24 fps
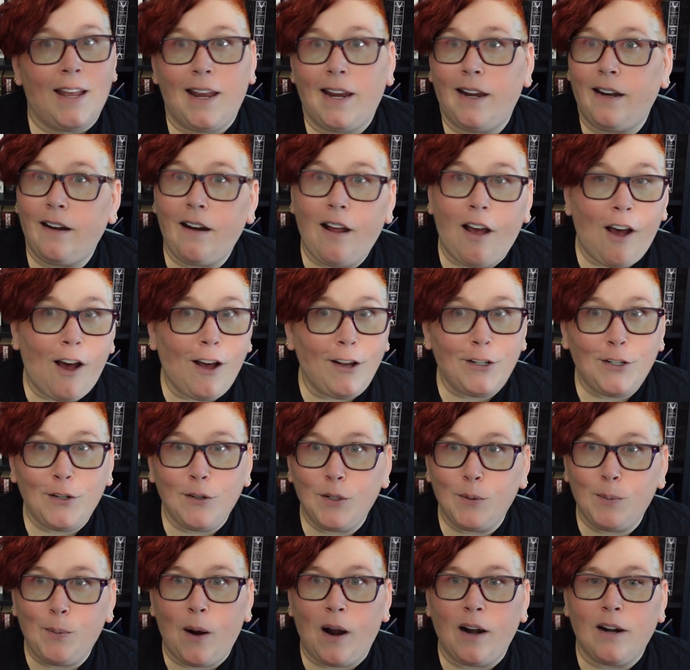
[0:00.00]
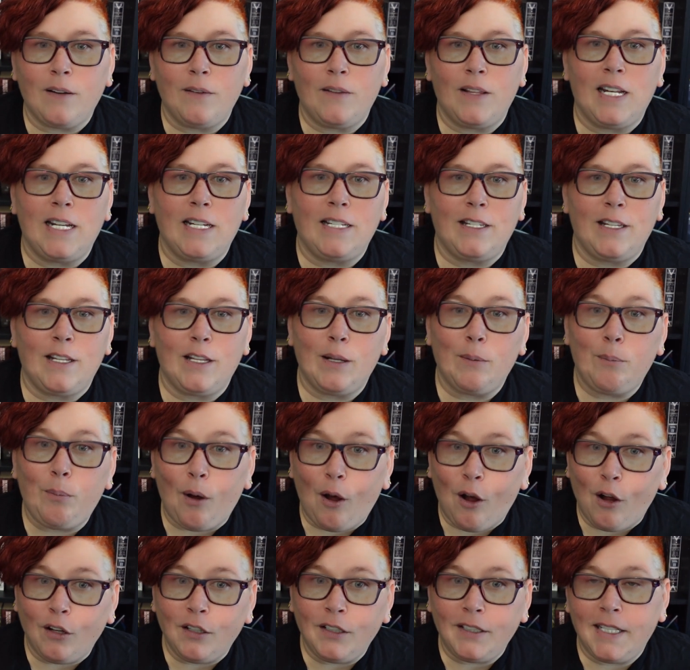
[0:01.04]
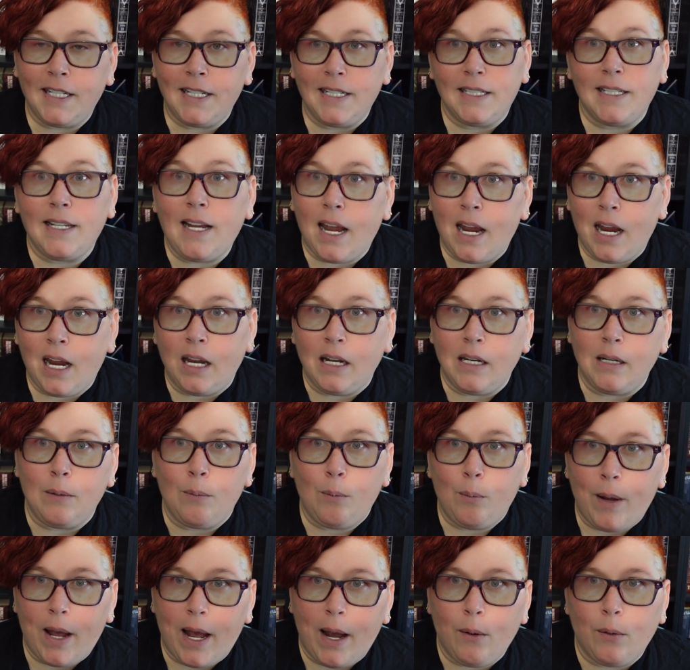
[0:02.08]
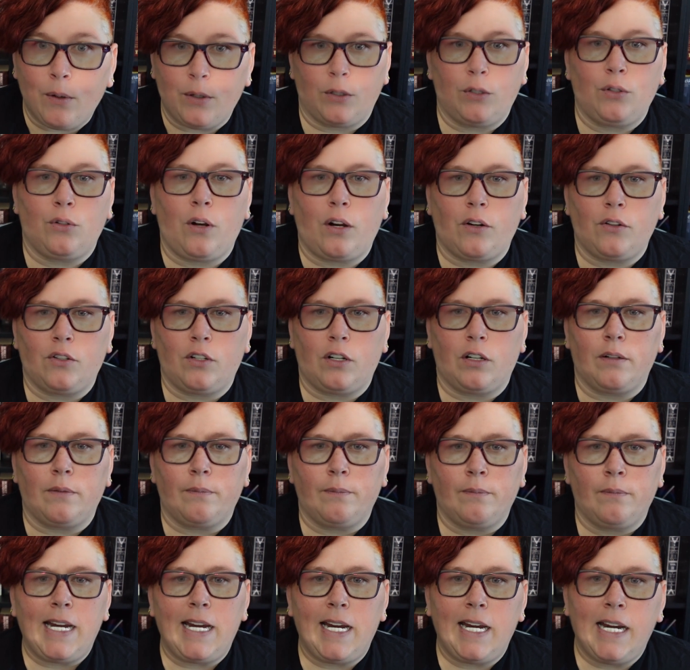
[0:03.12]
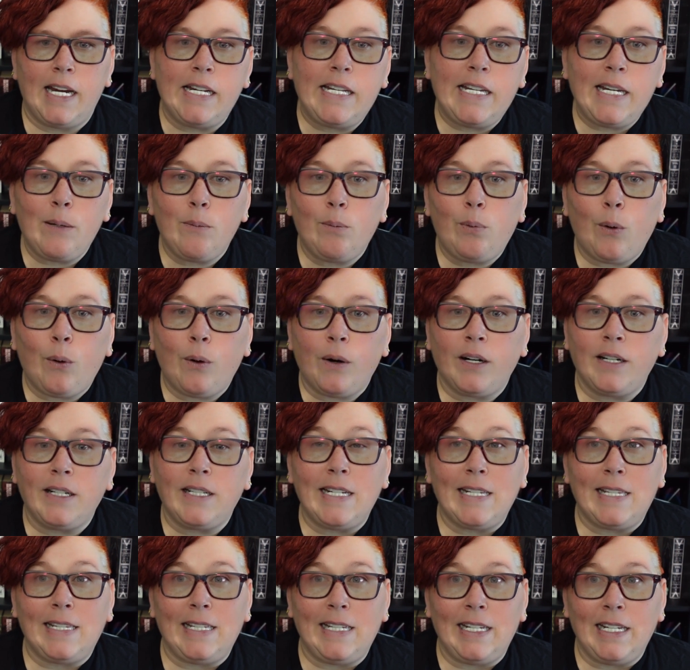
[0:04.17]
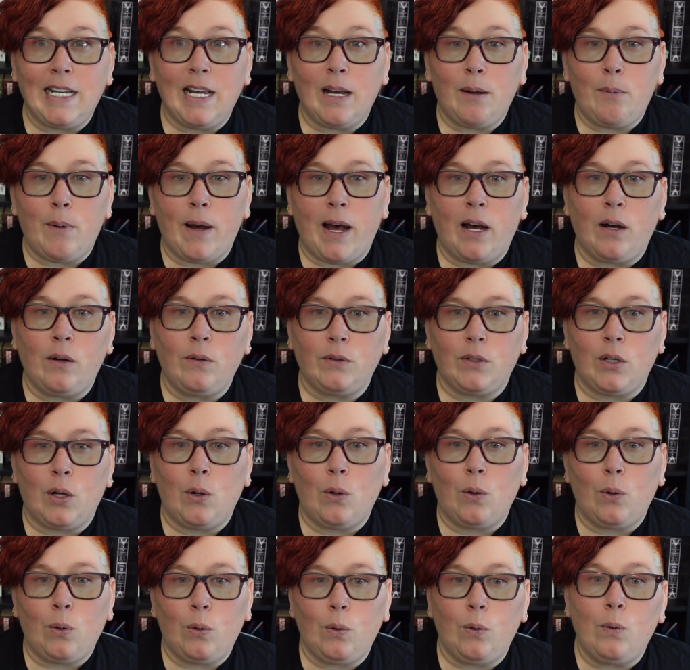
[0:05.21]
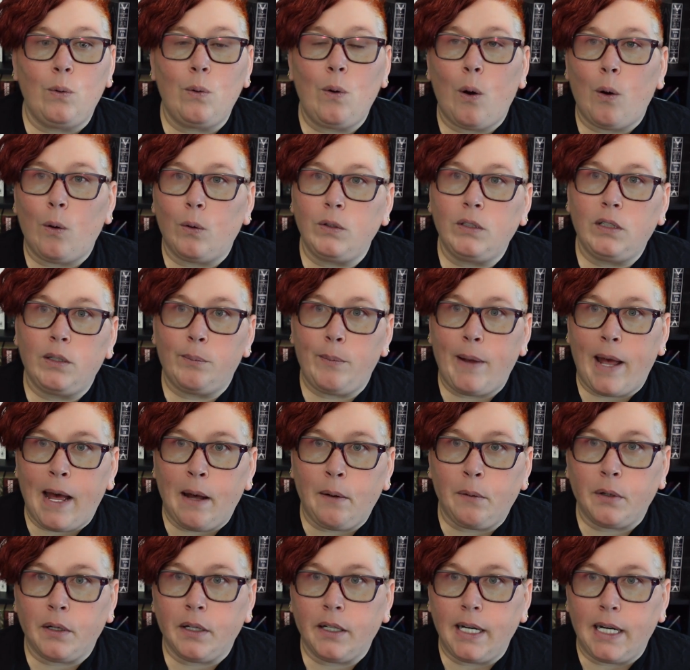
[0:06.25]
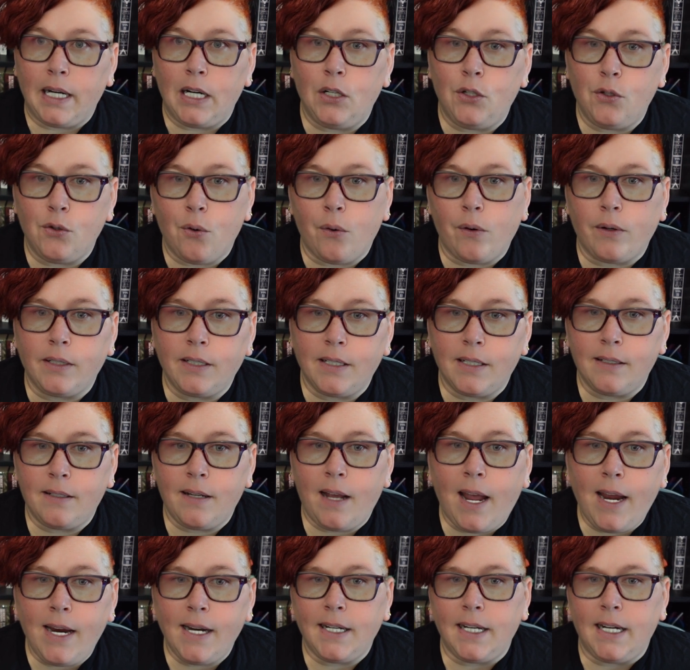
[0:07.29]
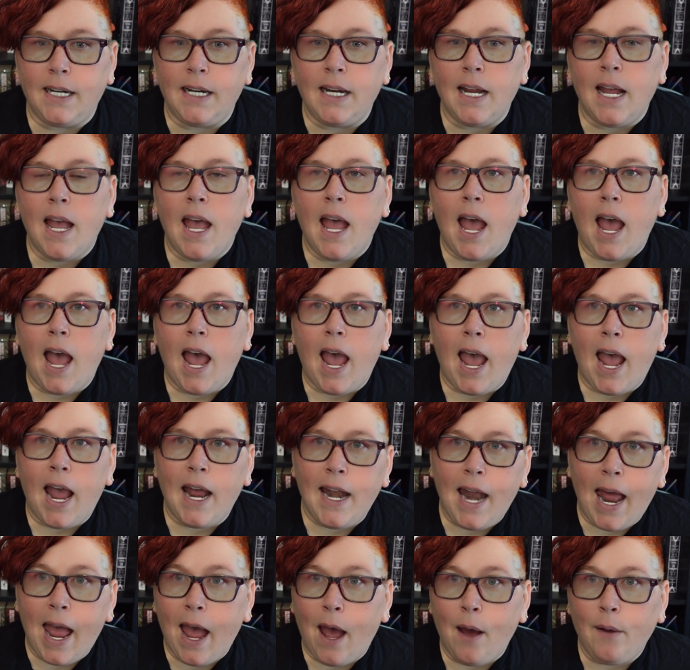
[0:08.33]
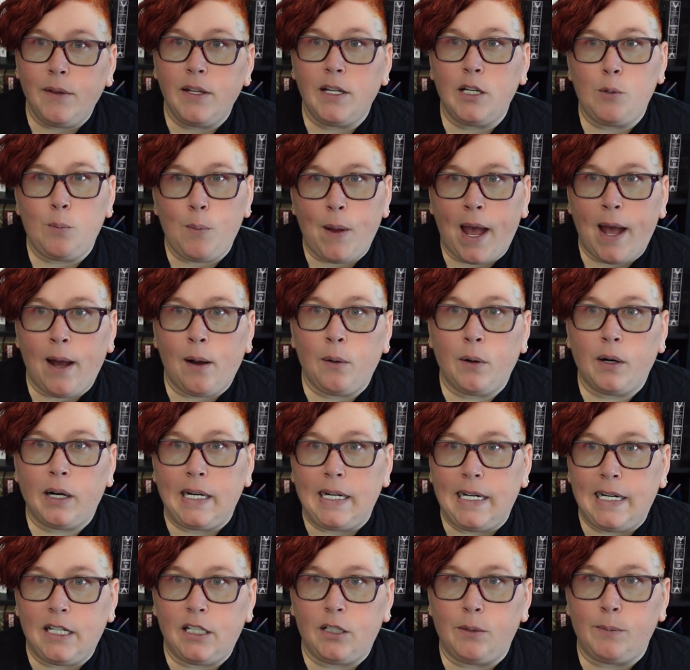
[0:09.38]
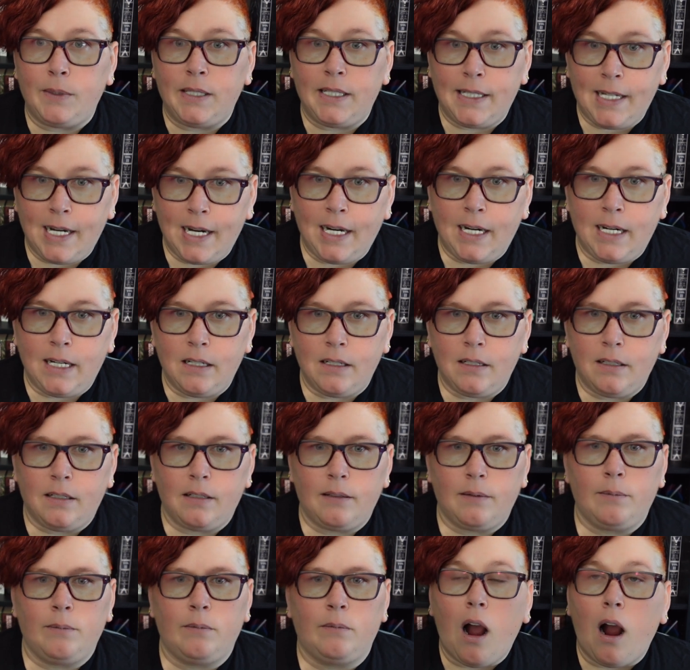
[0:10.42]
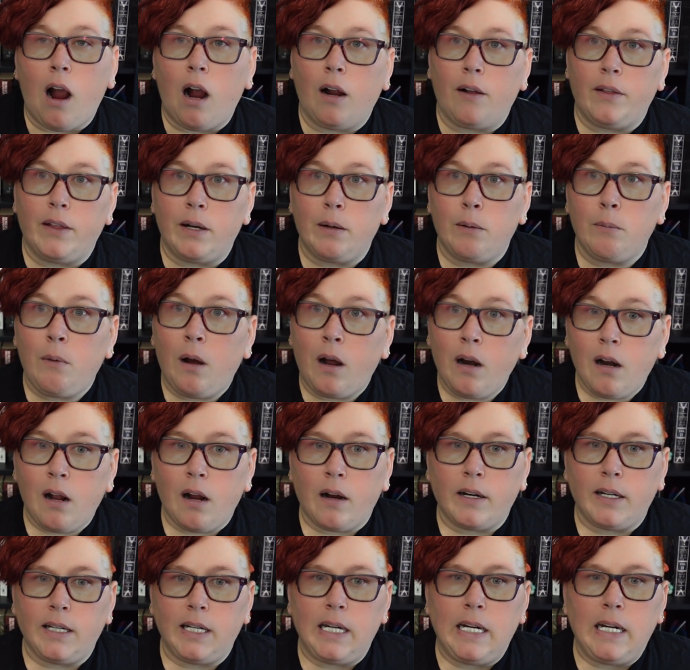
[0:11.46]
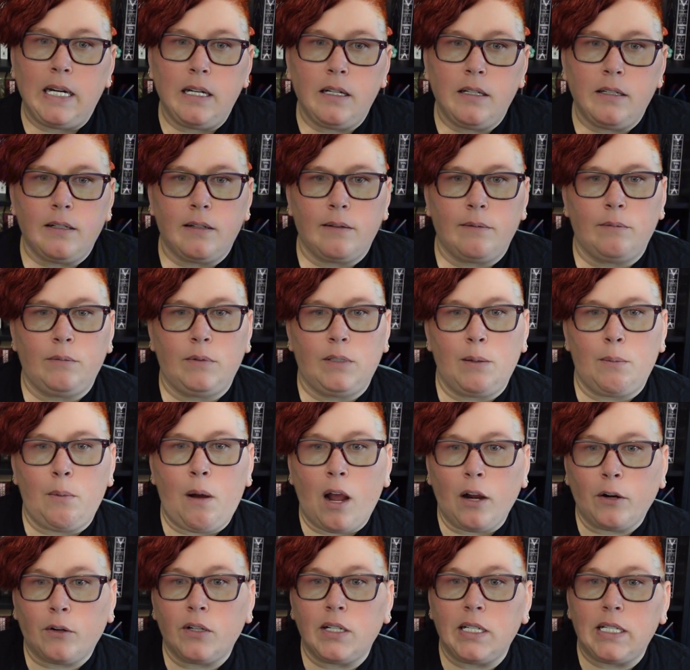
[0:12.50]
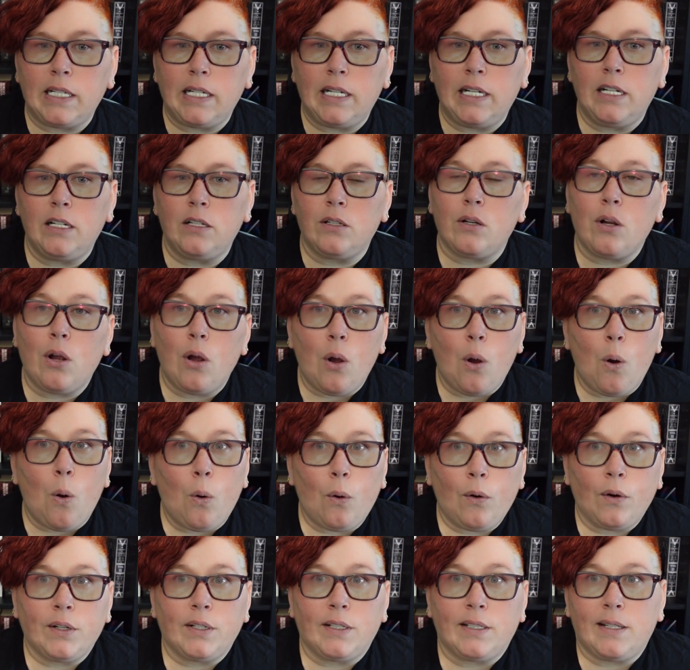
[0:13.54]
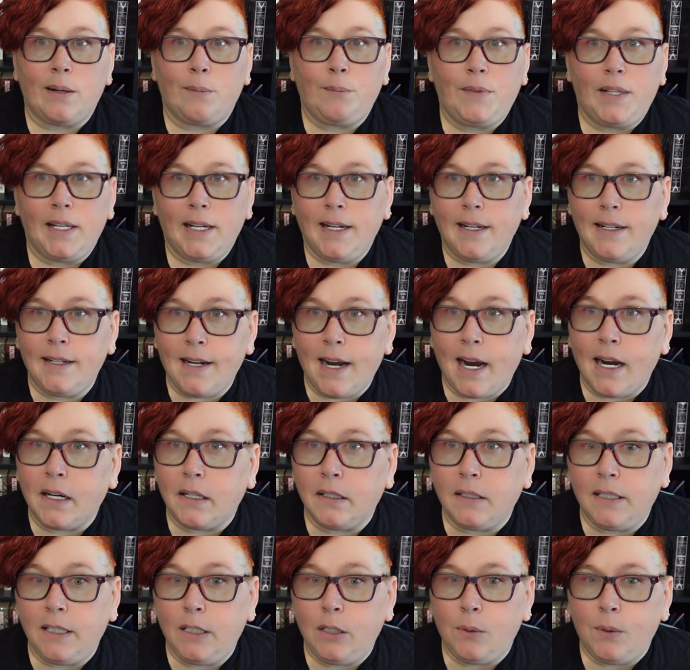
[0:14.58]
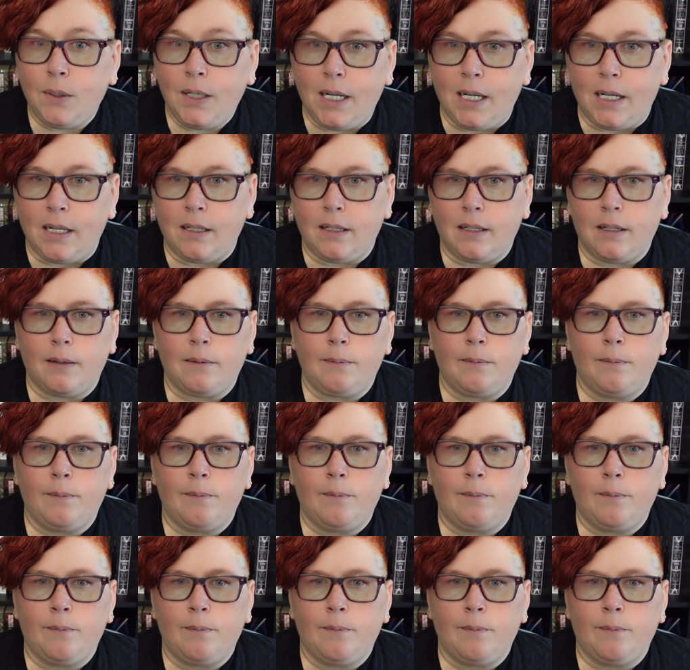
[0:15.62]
And also as part of this, the politics and power structure. It's important to think about who holds power in your society and how this power is maintained. Are there monarchies, democracies, or something entirely unique?